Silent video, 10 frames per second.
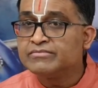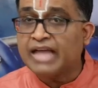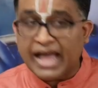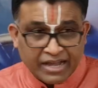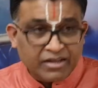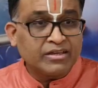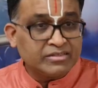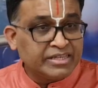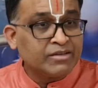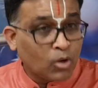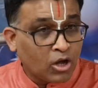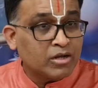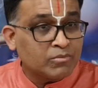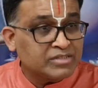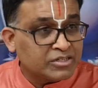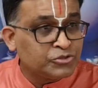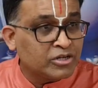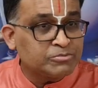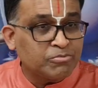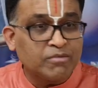The agonizing war was
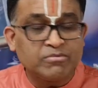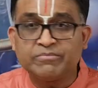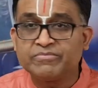Arjuna's problem.